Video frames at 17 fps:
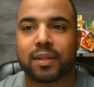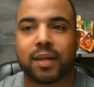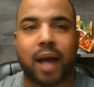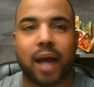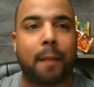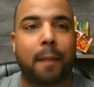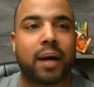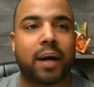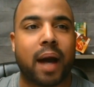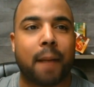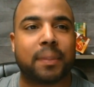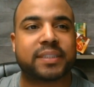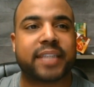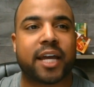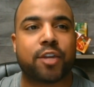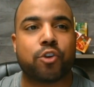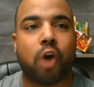I'm gonna
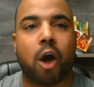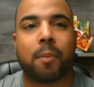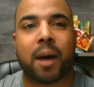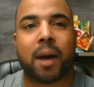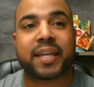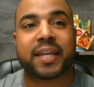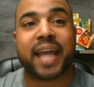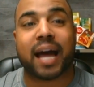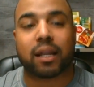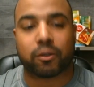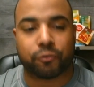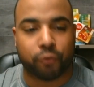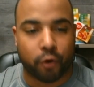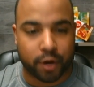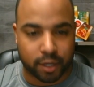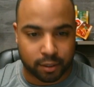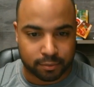tell you all about
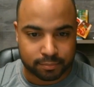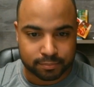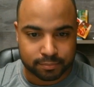California